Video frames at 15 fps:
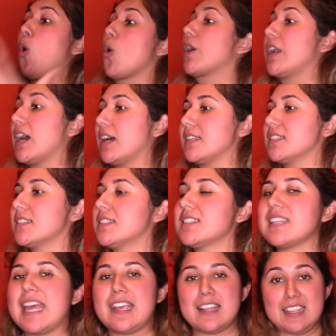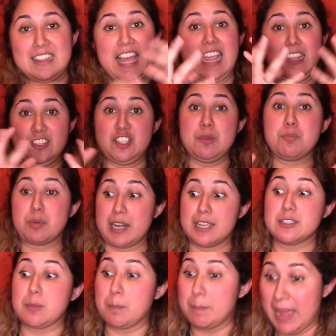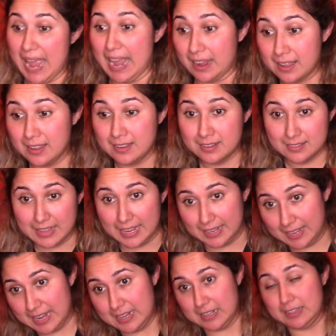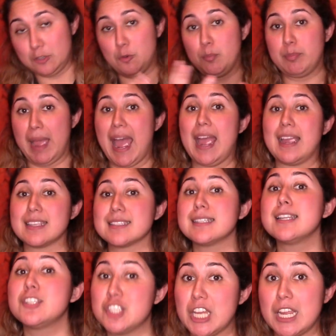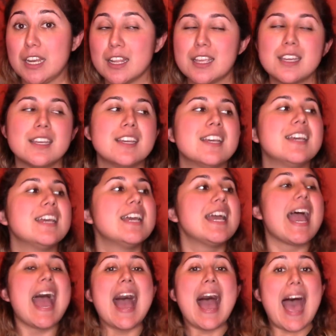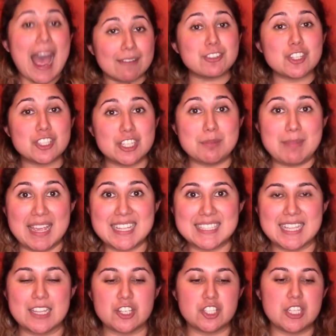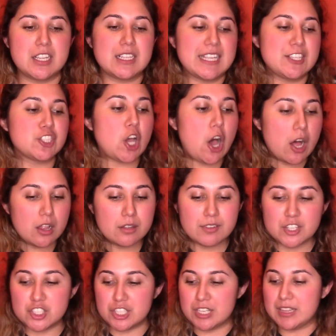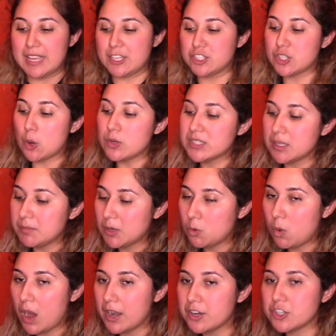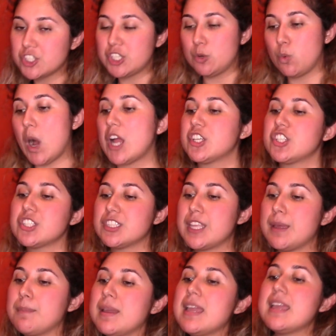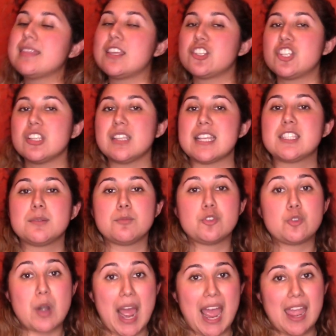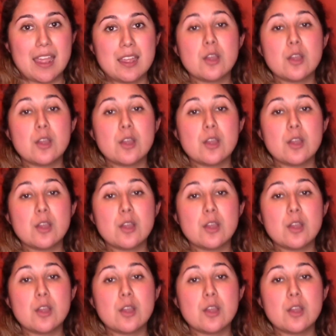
corn husks. Like she brings them back, in a little bag. It's legit. After she makes it, she cleans all of it. She soaks them in water. She washes them. Then she lets them dry.